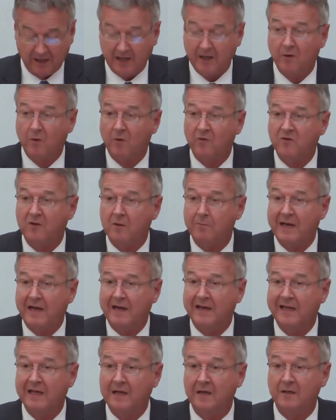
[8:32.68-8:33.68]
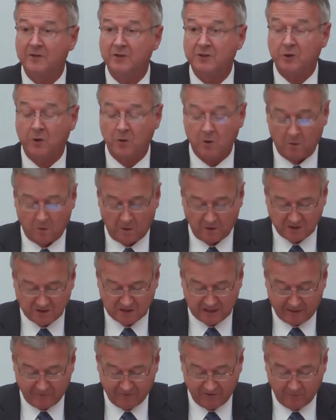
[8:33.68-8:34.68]
and also about English
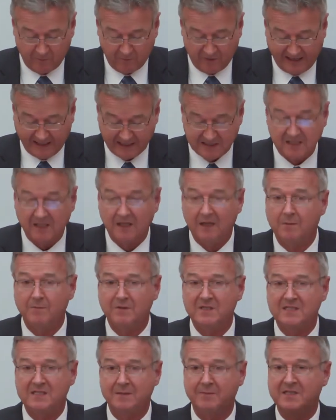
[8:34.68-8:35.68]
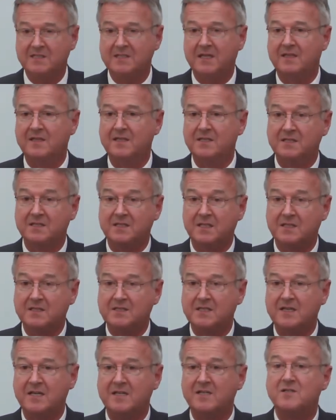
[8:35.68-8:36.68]
courts after Brexit. I mean, to some extent, these
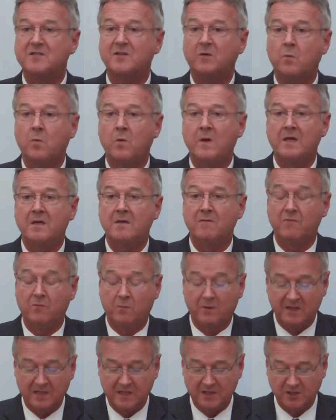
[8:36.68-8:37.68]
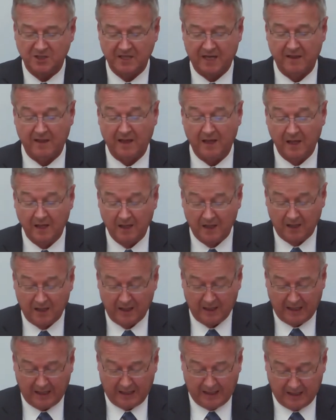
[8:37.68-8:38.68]
things interweave with each other.
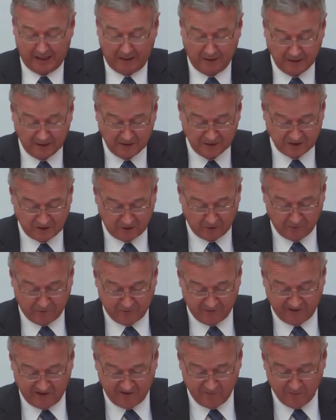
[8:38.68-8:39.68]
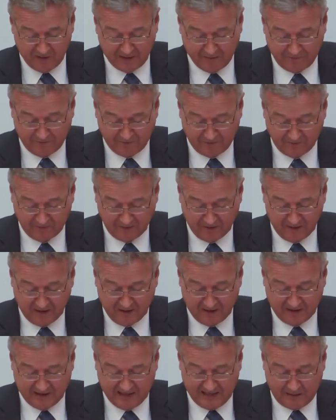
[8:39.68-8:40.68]
So you'll forgive me if there's
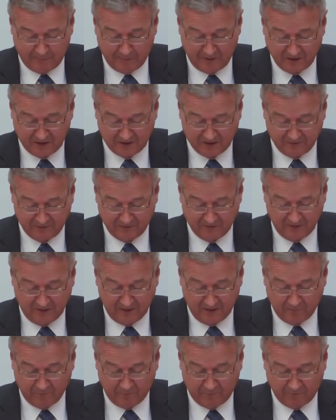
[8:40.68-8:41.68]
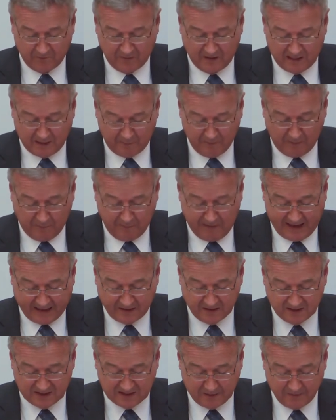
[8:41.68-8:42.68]
an element of coming
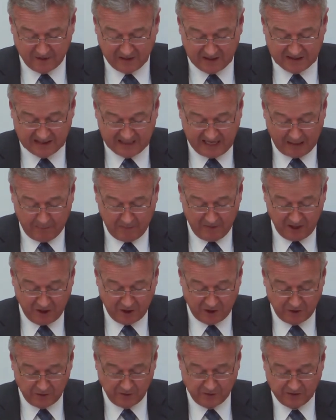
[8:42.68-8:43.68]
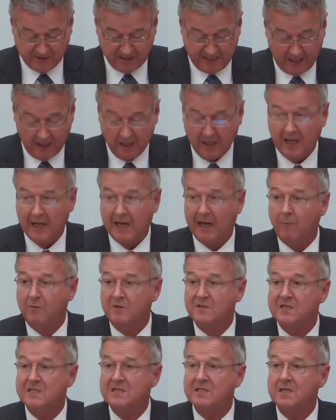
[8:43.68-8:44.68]
back to some of the same issues there. I
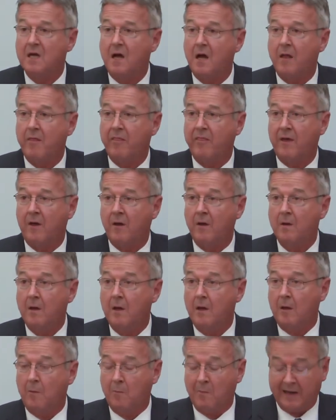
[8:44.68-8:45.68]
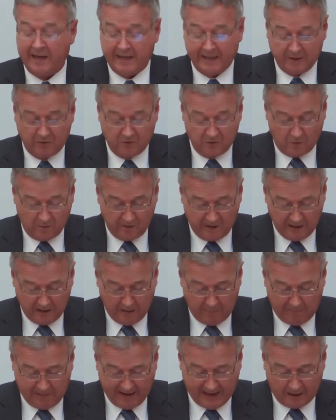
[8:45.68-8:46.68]
want to start, though, by talking
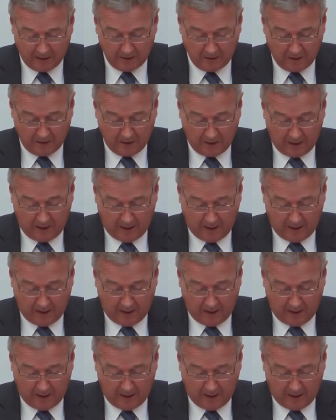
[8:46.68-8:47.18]
about